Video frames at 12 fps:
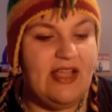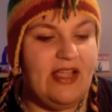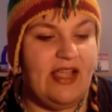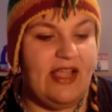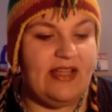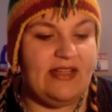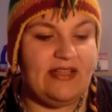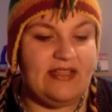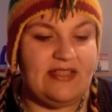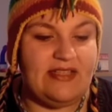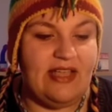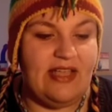and
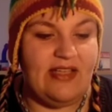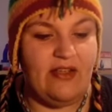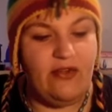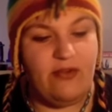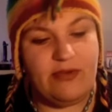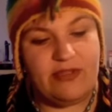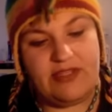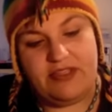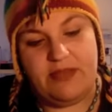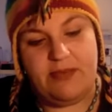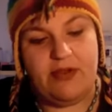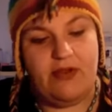this like uber
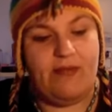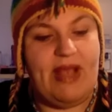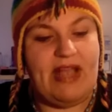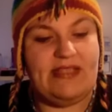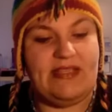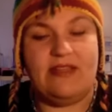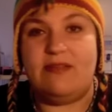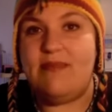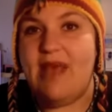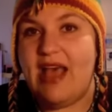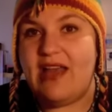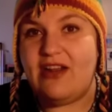stereotypical masculine
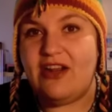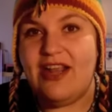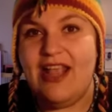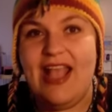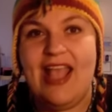manner,